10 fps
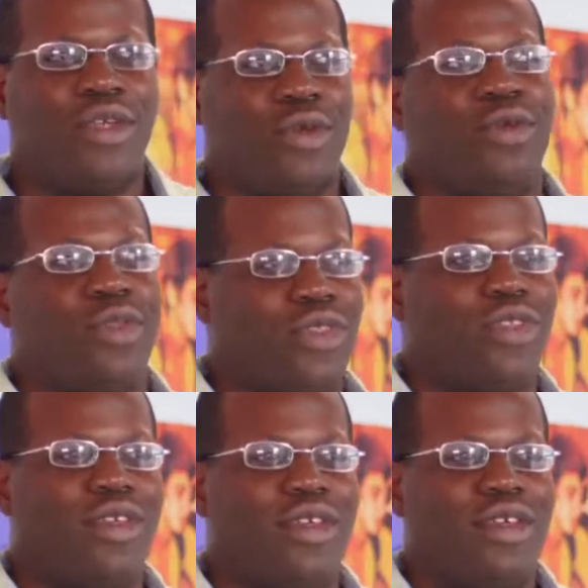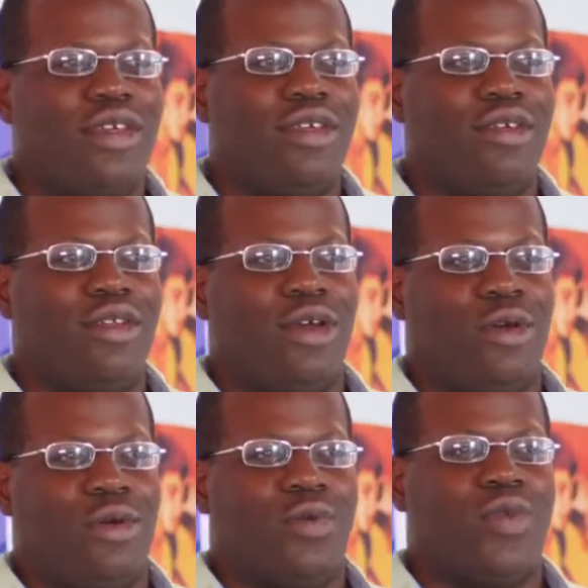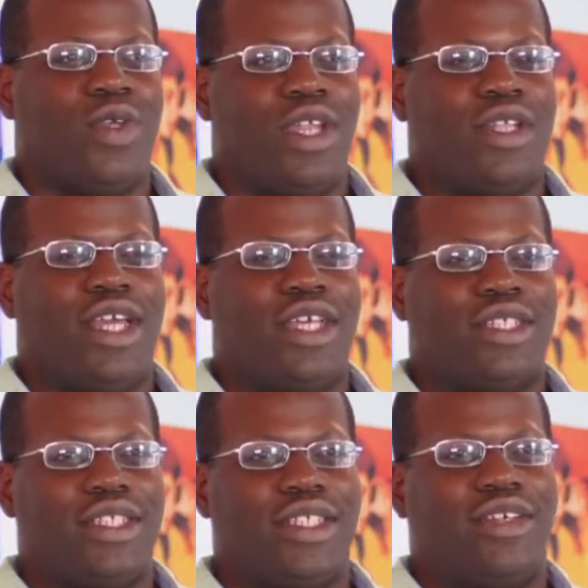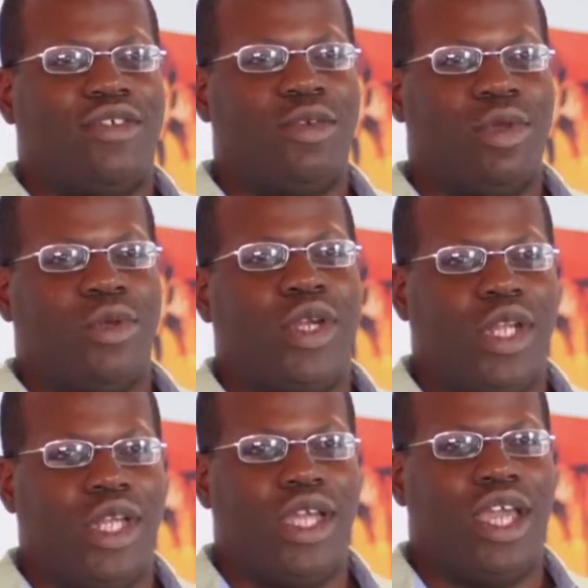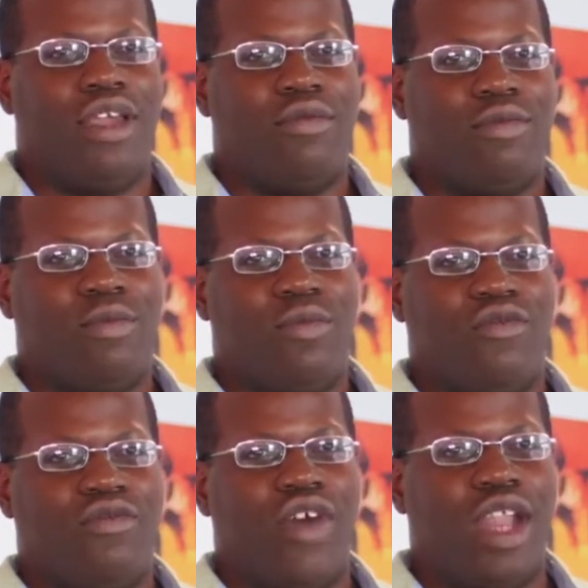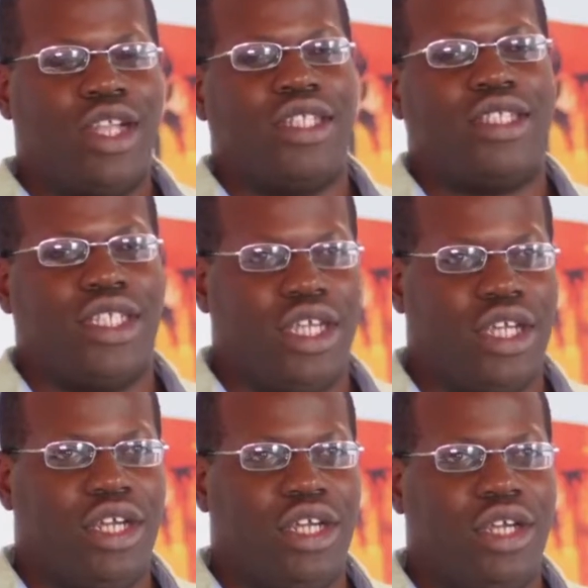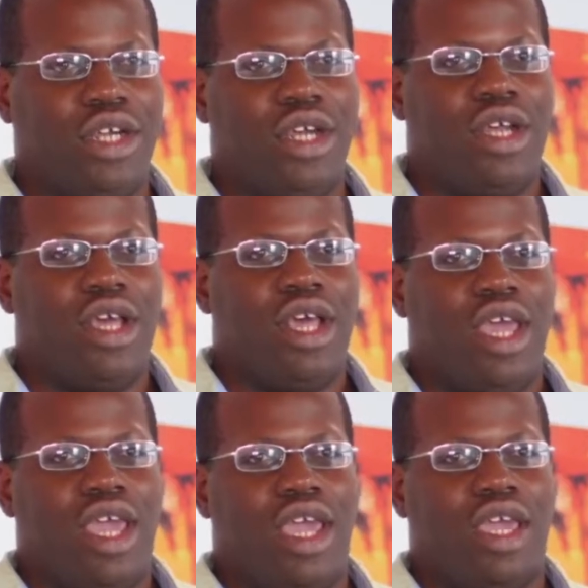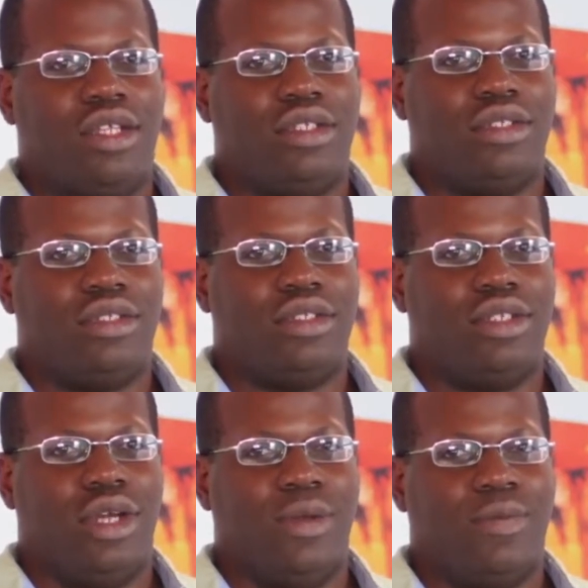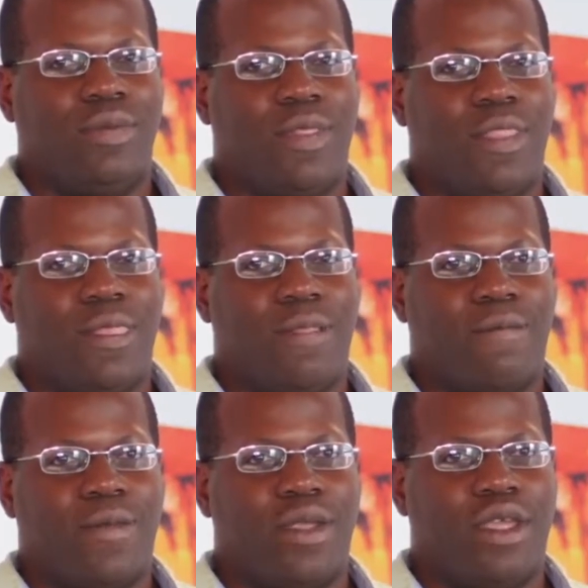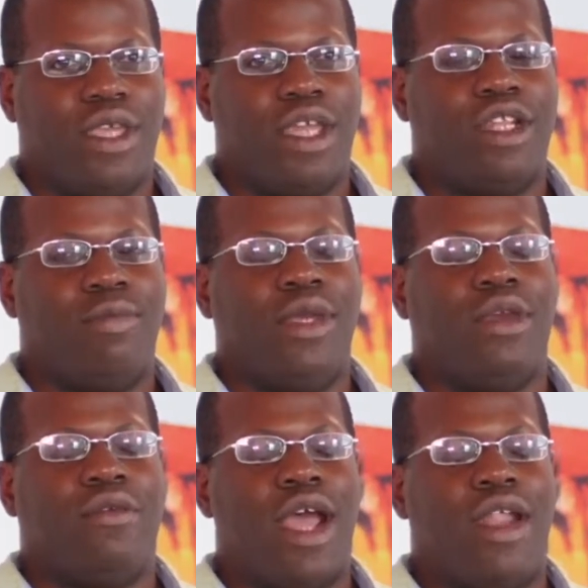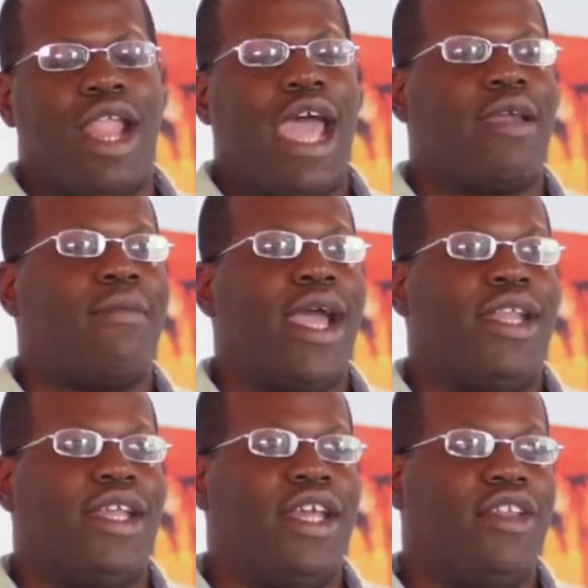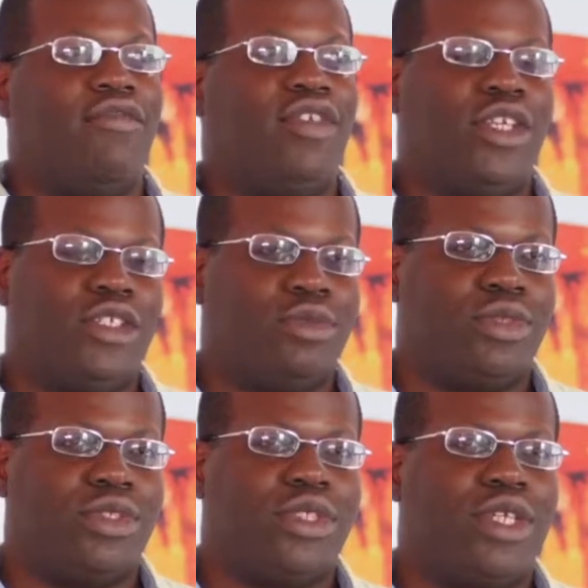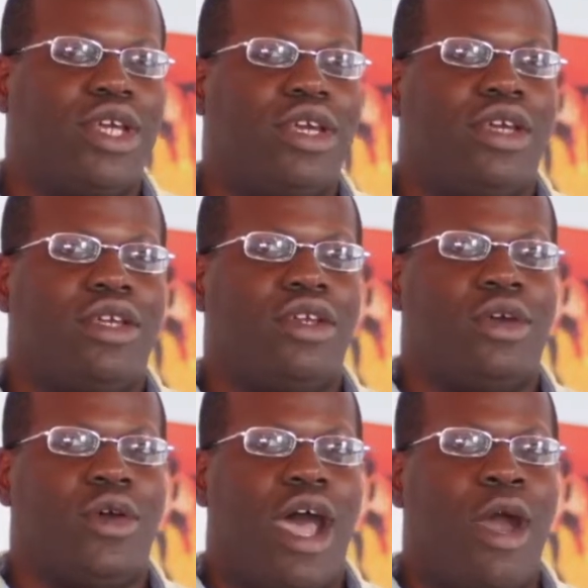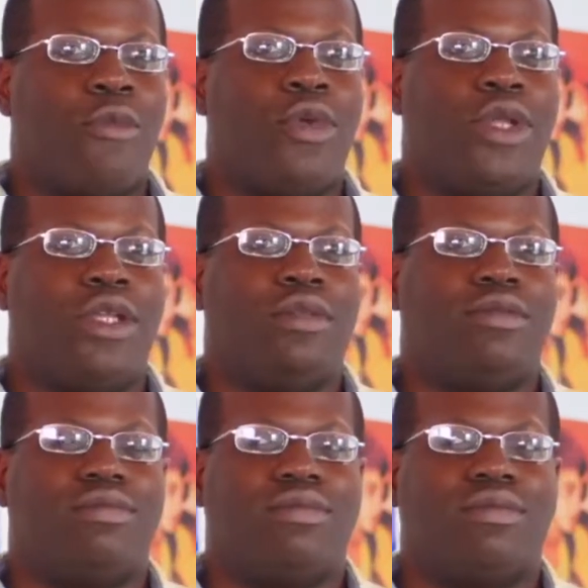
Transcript: a youth, you know, getting that sense of community and volunteer and getting to be around like-minded individuals, you know, I wouldn't